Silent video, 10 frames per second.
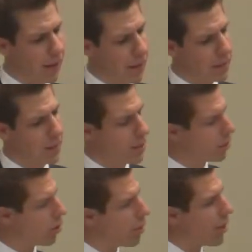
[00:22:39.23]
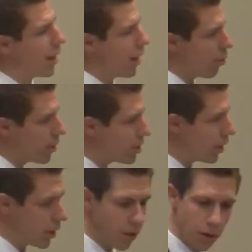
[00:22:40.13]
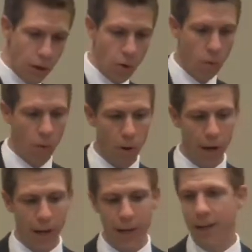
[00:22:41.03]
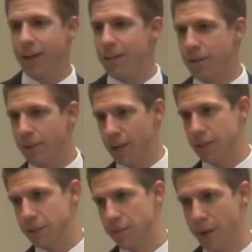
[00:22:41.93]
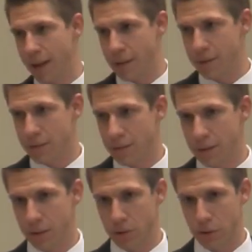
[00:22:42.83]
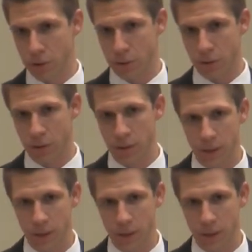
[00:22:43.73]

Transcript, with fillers: is this talking about a heretic or a divisive man in the church?